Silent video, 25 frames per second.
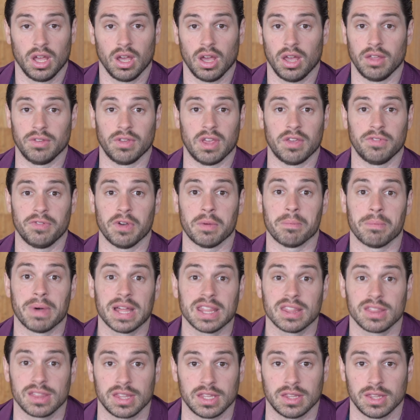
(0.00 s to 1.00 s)
If a
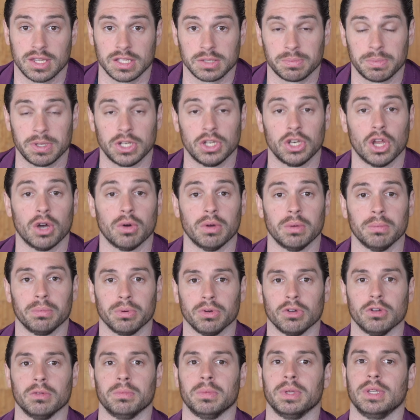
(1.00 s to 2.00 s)
month in there's been no
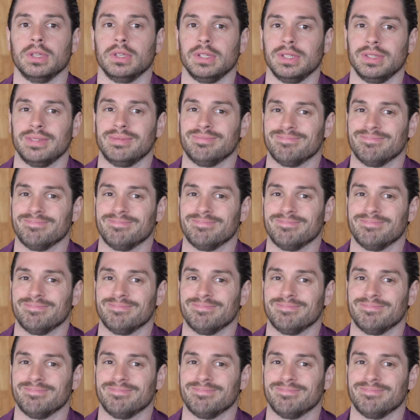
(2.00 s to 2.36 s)
improvement,